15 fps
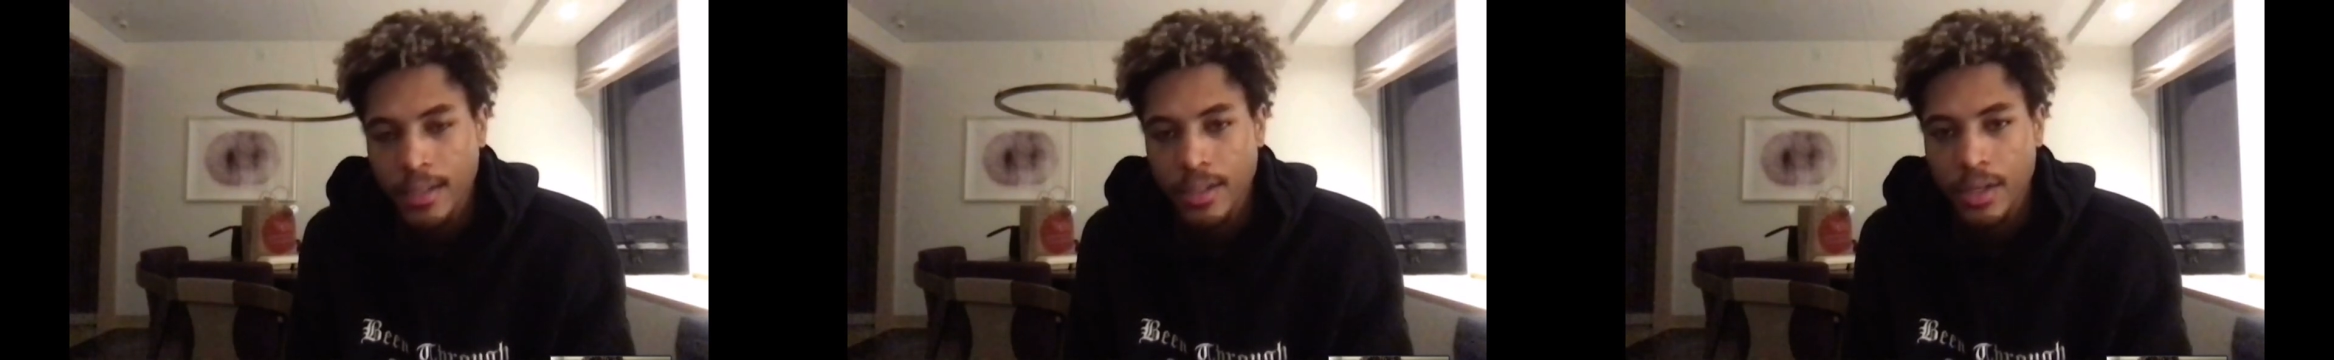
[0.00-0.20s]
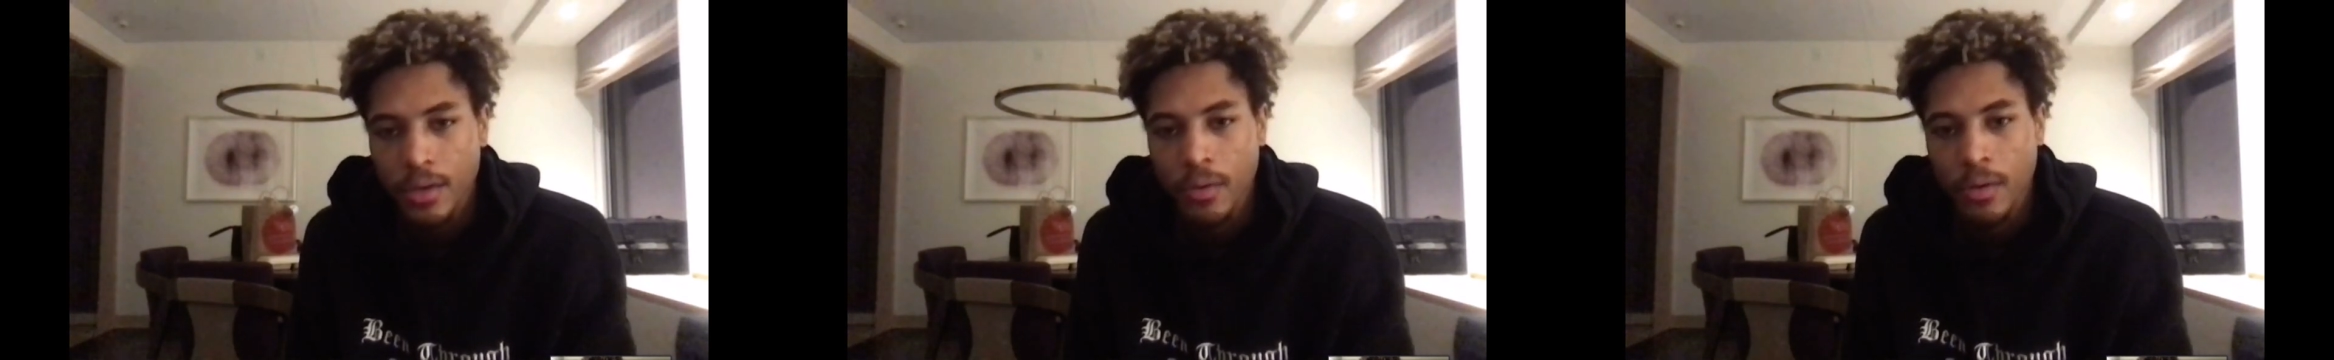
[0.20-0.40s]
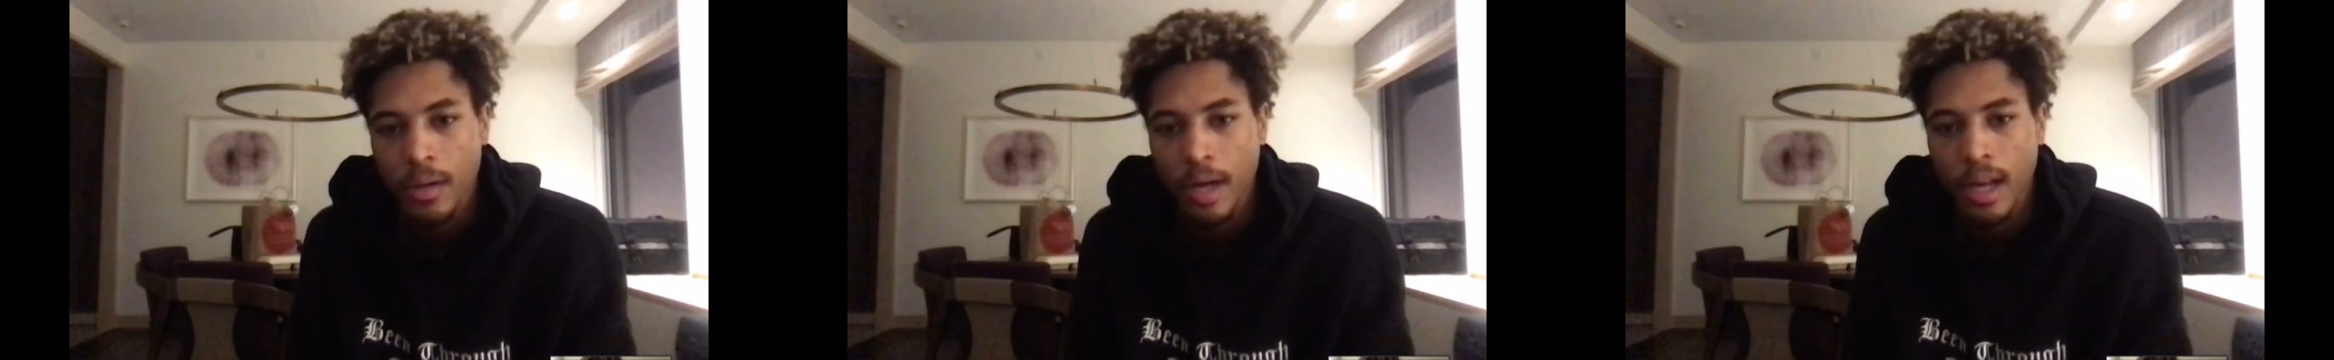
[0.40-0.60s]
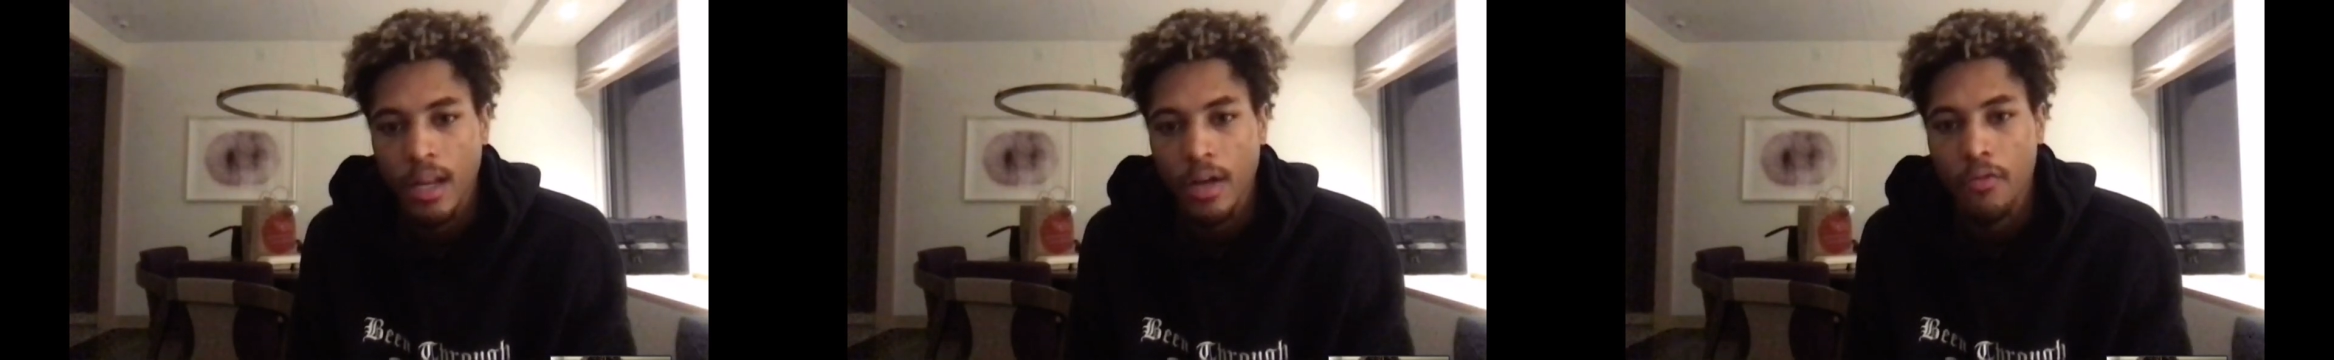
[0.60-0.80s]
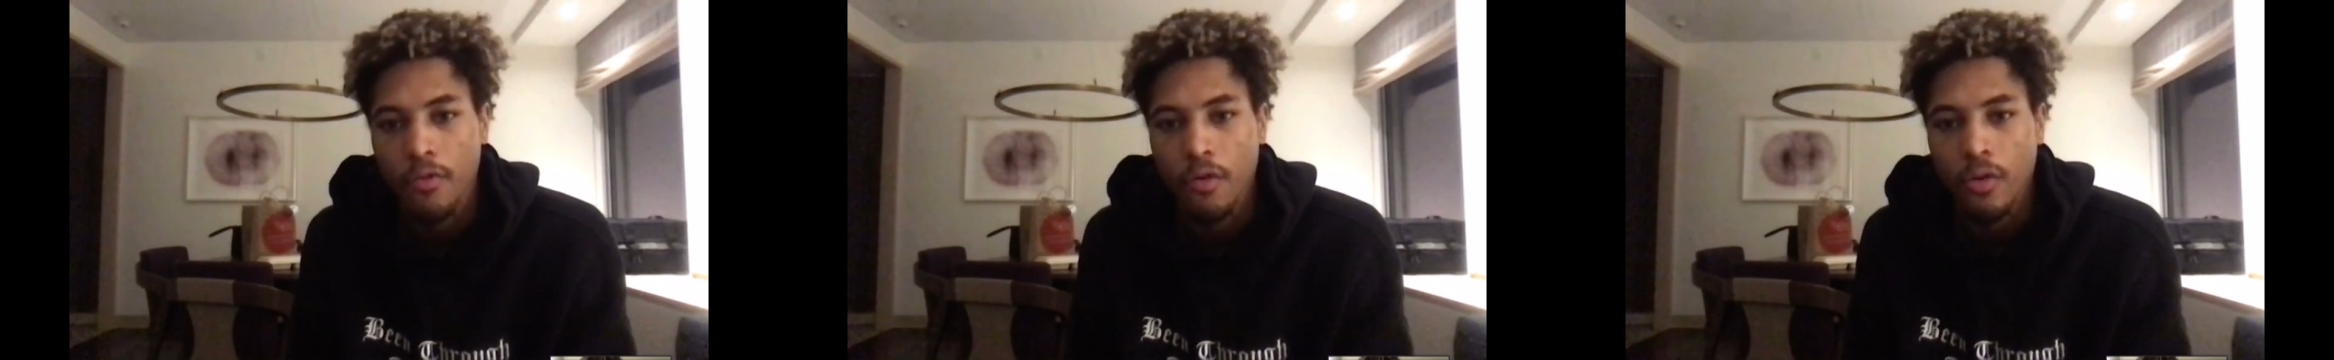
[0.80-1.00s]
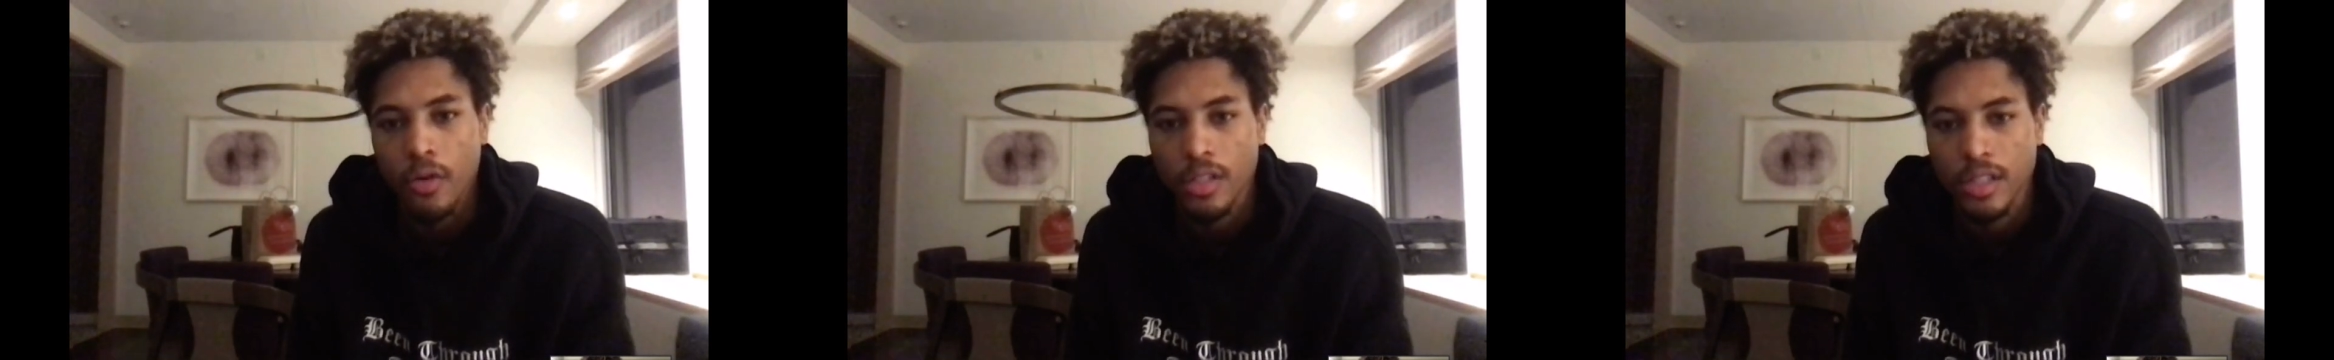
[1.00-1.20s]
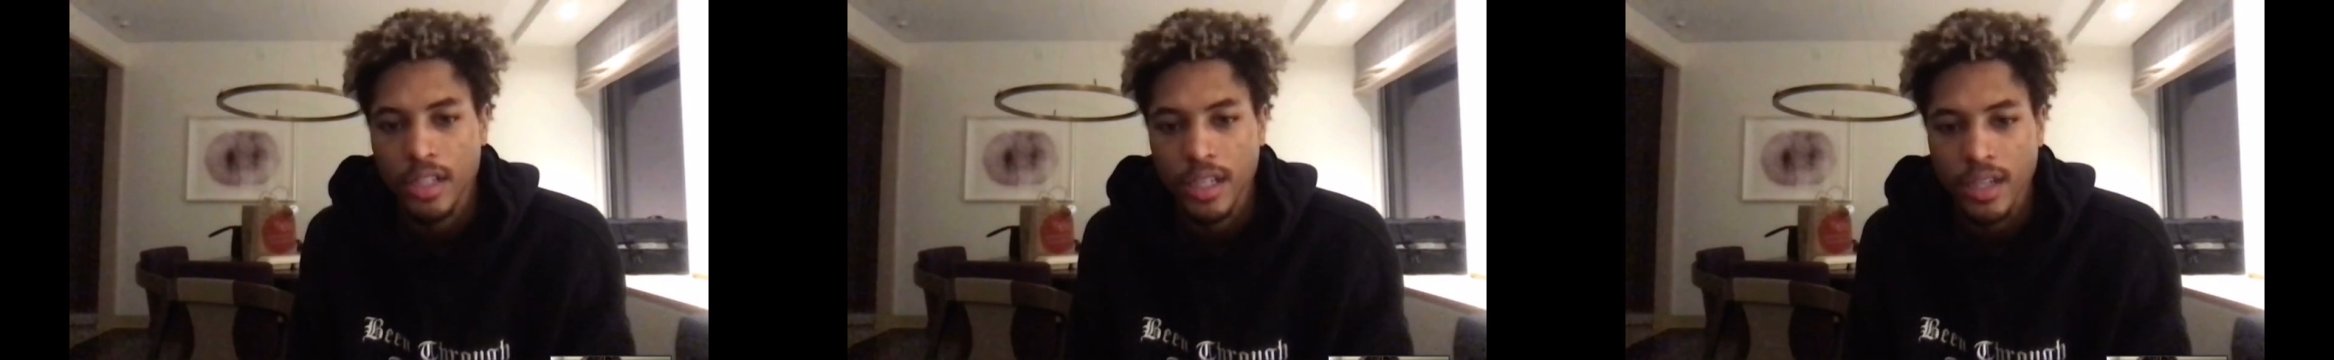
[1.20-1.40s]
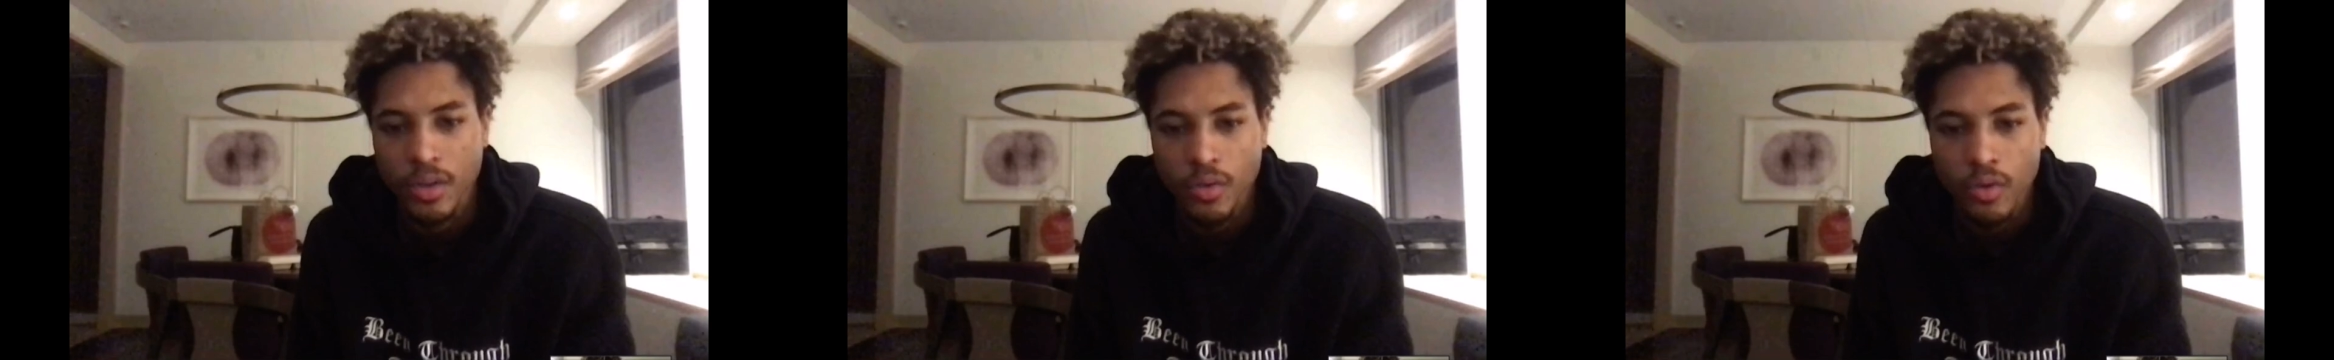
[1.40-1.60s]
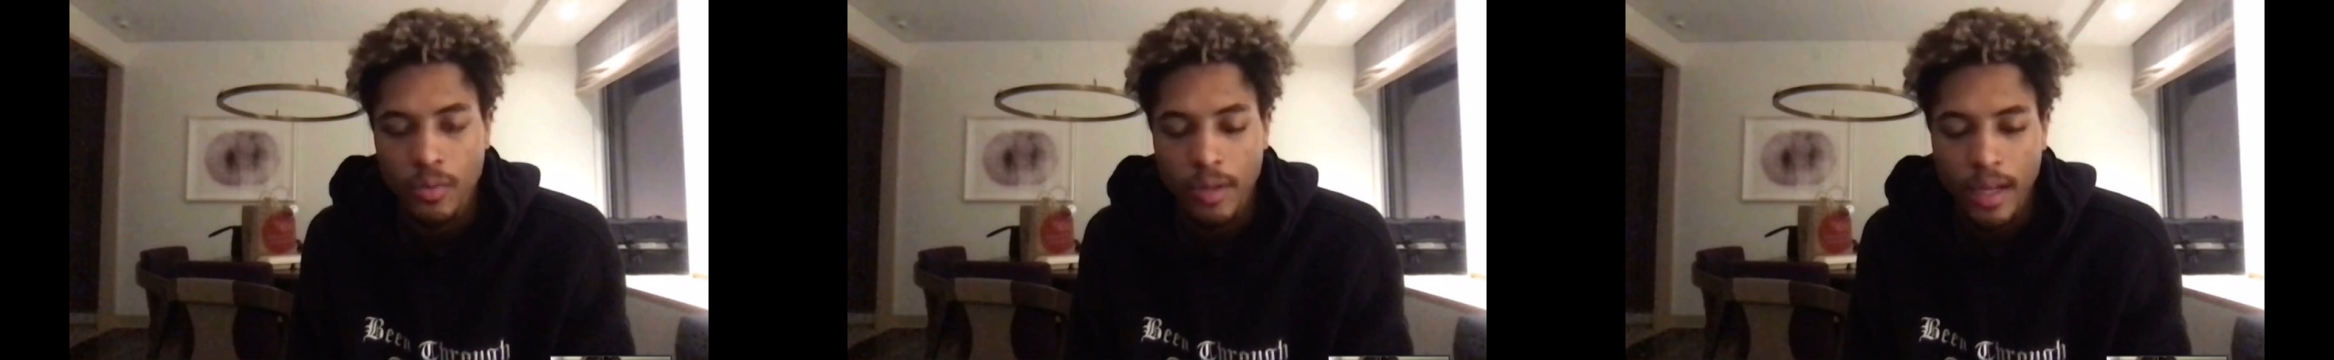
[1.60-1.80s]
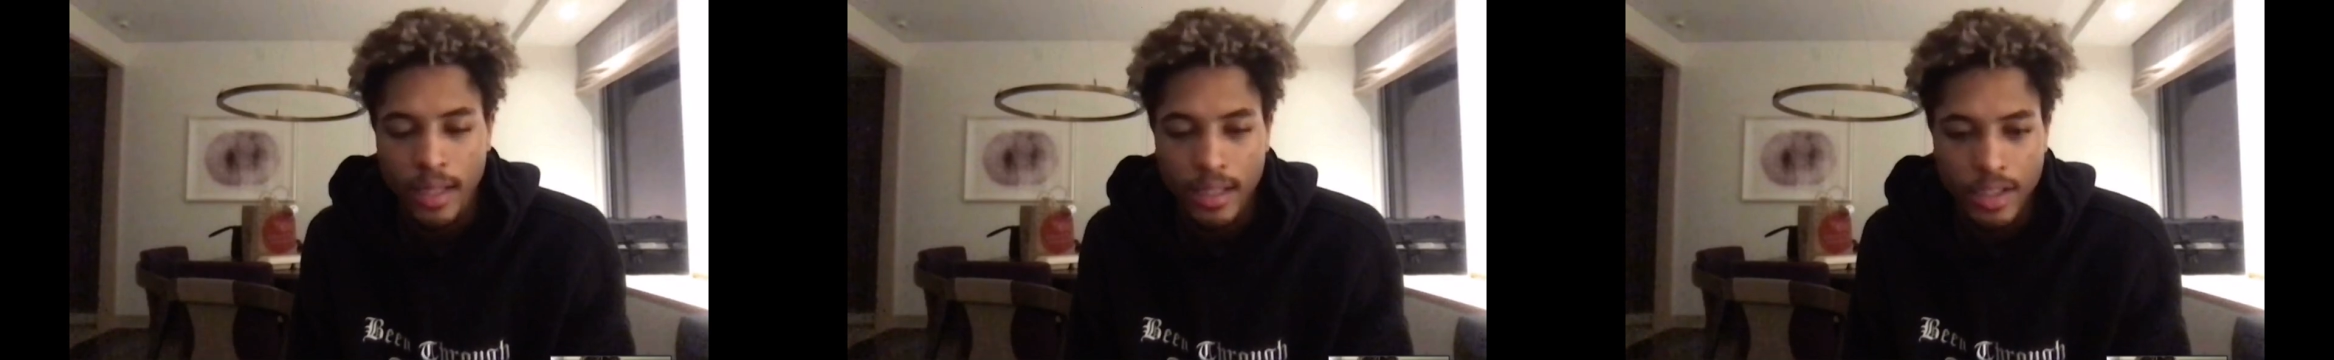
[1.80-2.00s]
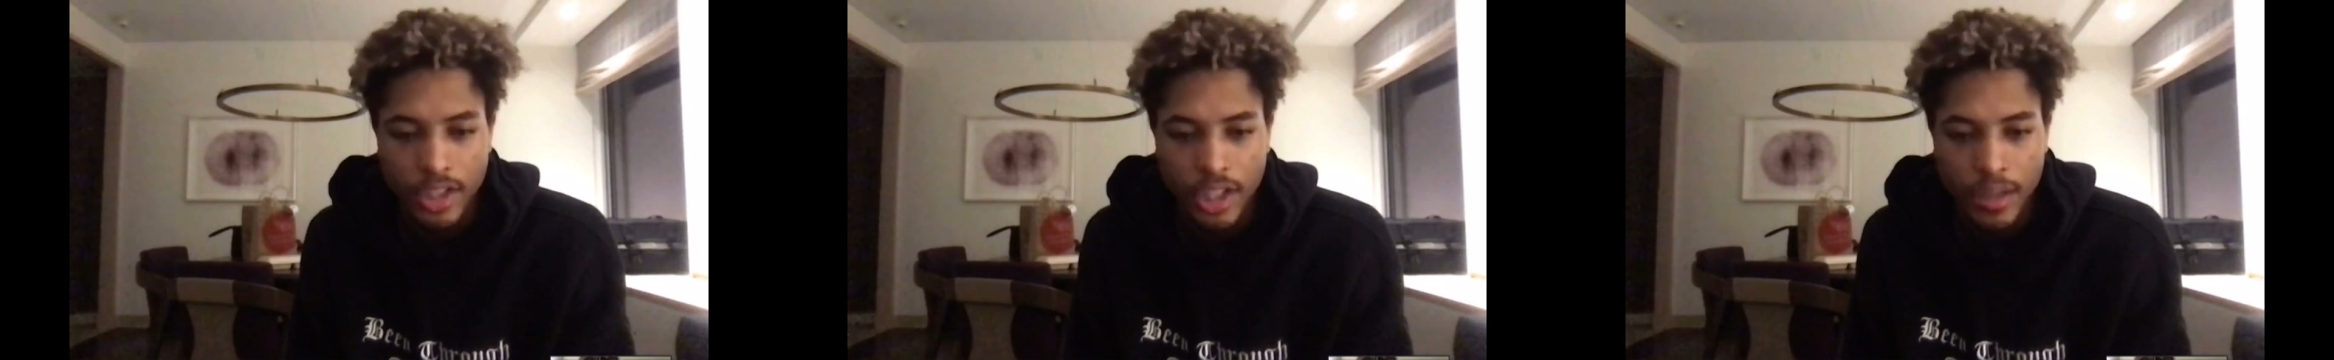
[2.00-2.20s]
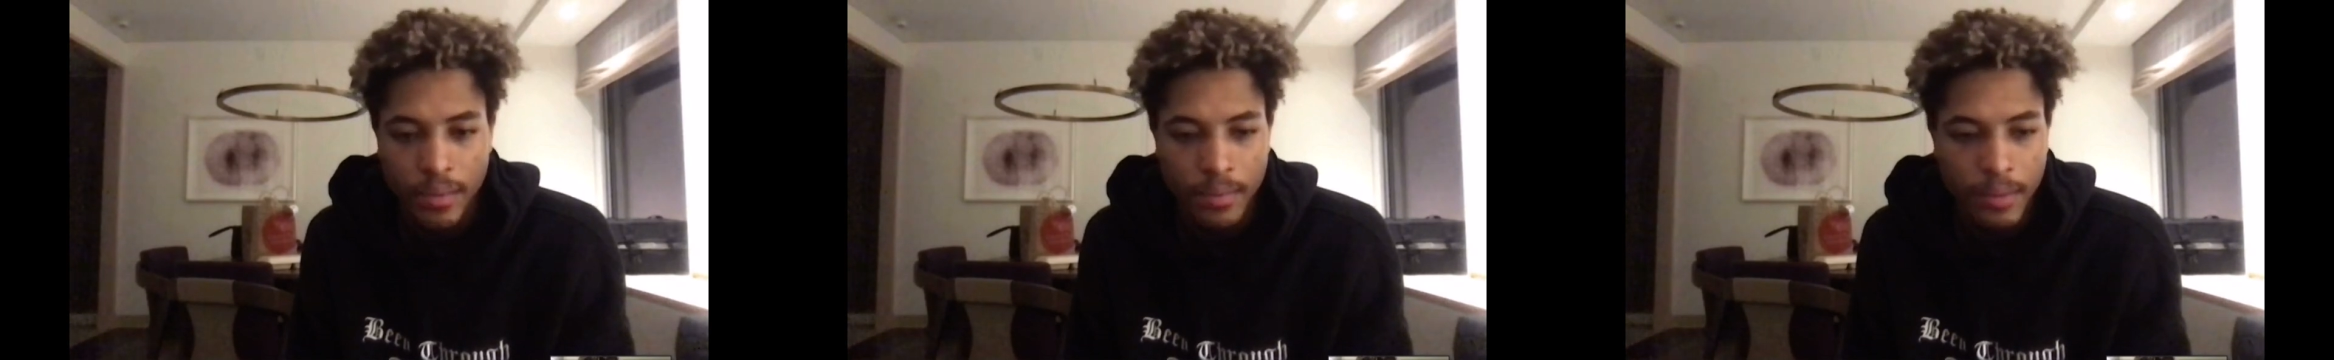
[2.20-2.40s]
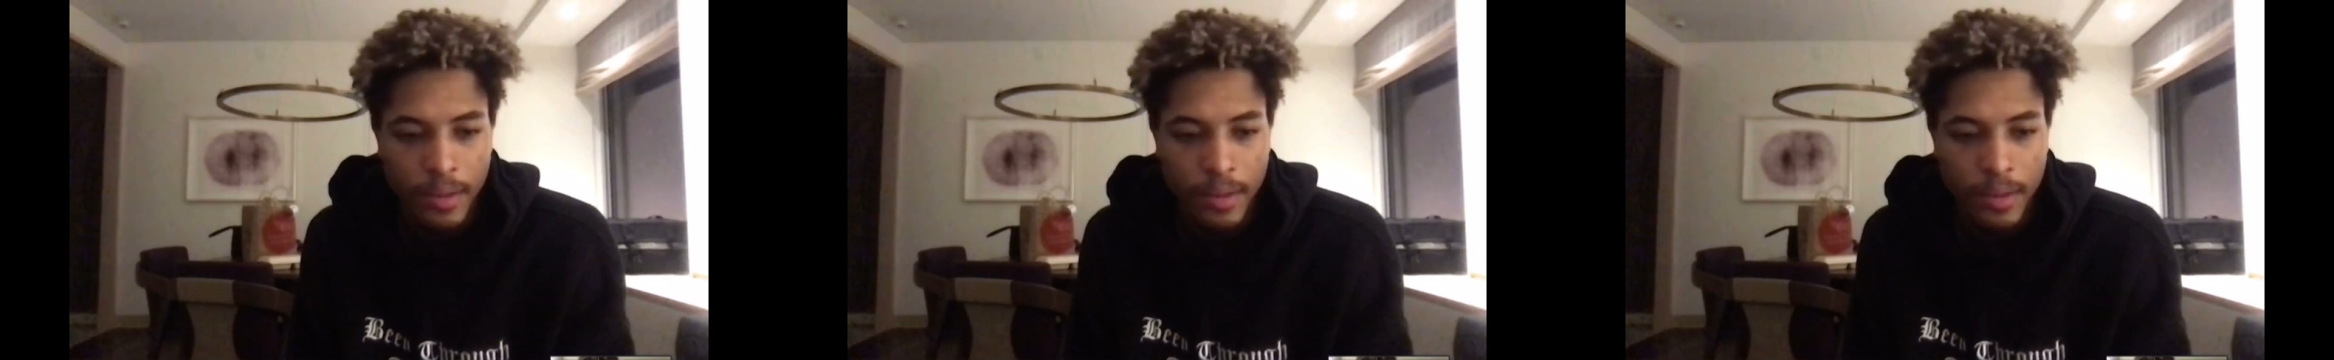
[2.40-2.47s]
So I look forward to seeing who will be at the gym